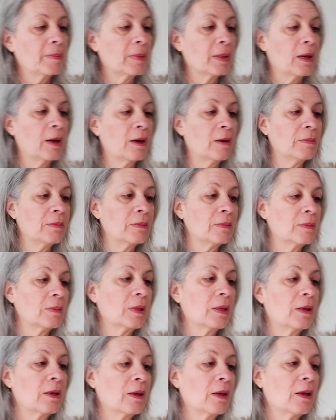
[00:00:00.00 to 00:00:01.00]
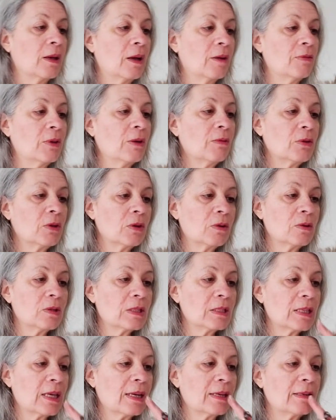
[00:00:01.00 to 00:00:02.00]
Have you ever
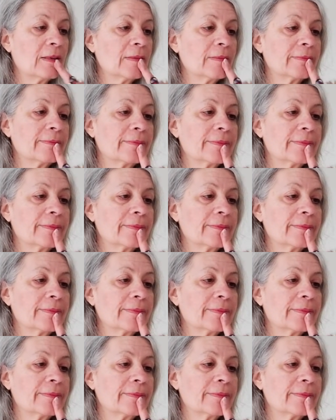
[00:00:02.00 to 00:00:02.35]
noticed that?